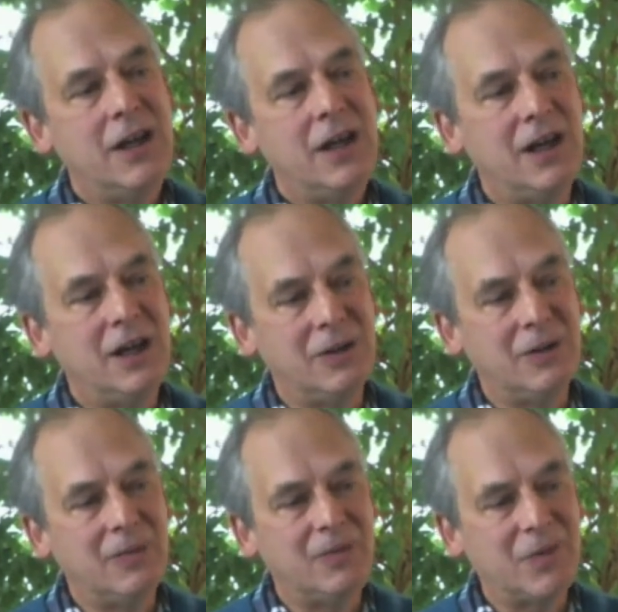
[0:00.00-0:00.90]
uh,
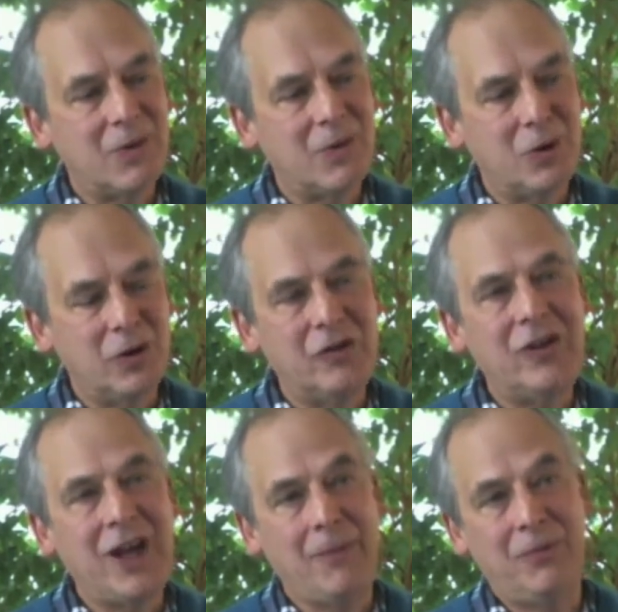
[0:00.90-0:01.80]
was
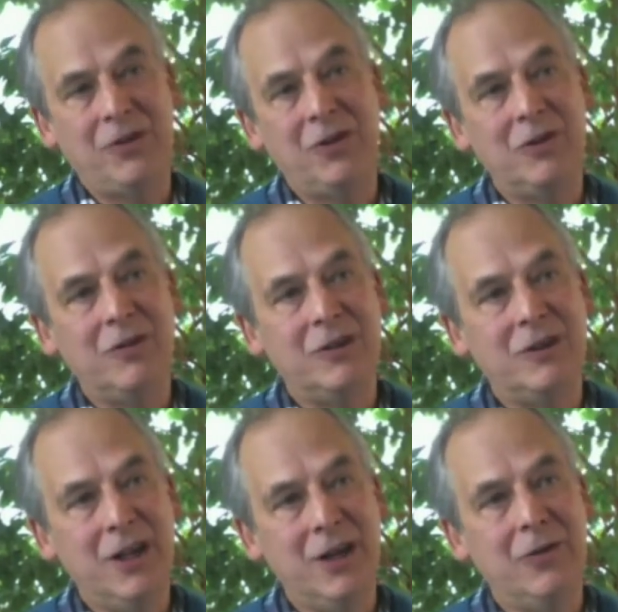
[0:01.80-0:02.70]
tapped to to
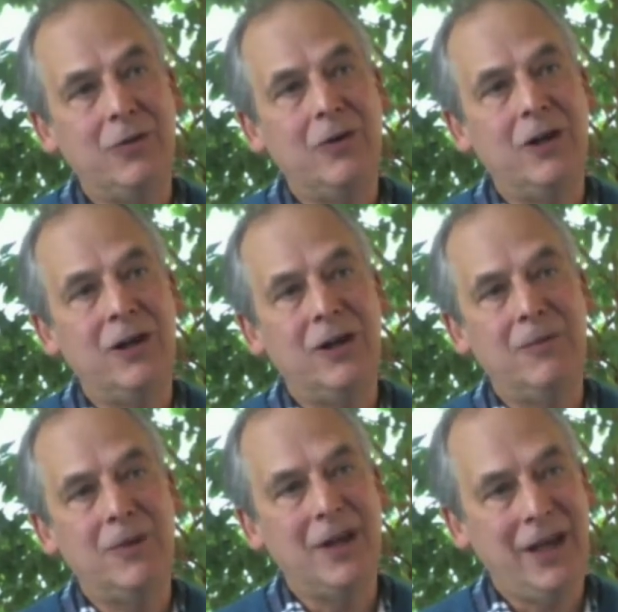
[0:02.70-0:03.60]
now uh,
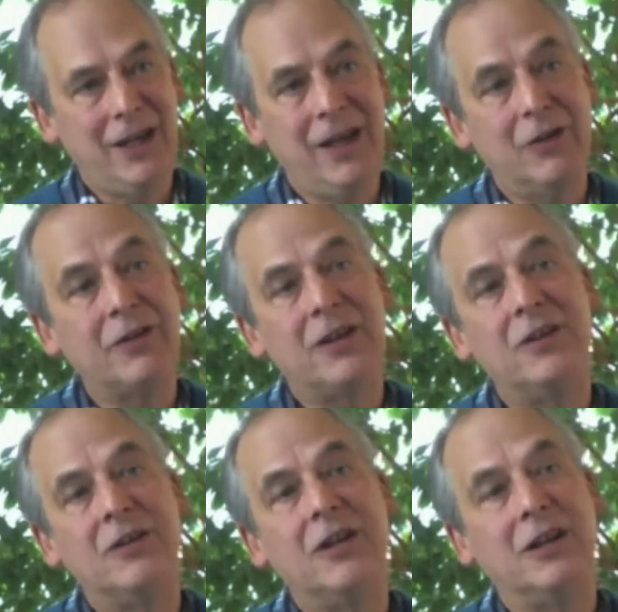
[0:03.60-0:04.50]
head
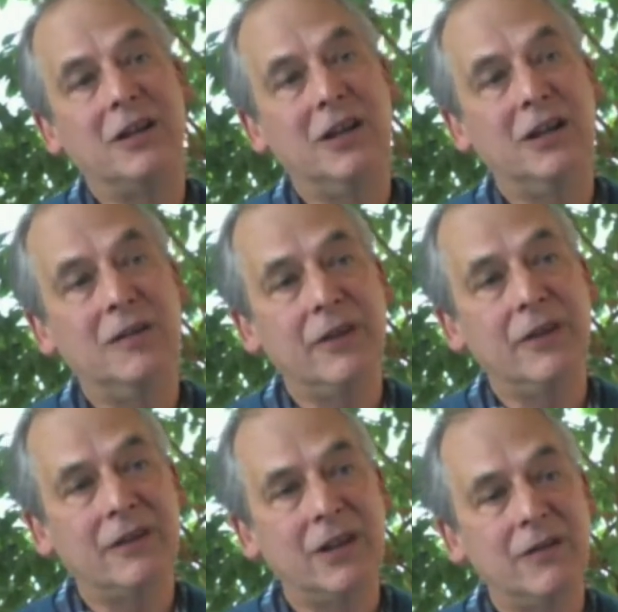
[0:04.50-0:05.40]
healthcare.gov.
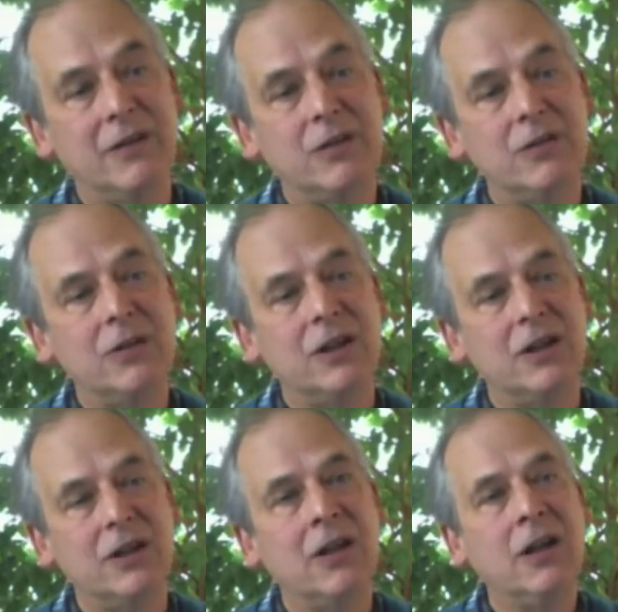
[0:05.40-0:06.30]
That's Kevin
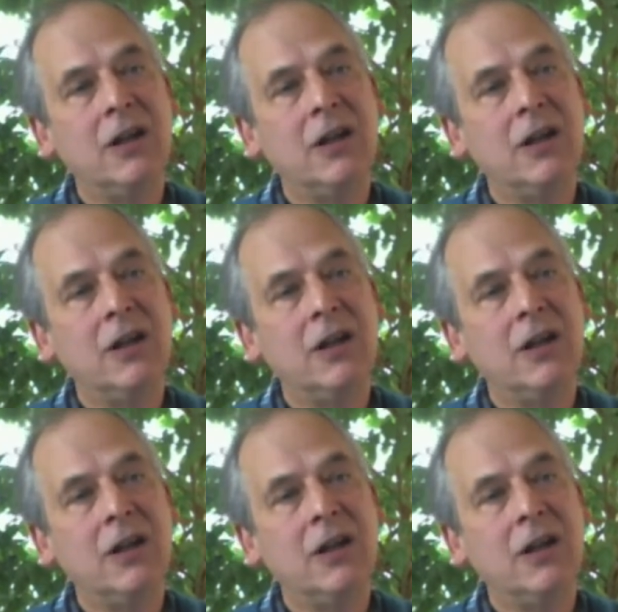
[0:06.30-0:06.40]
Counihan,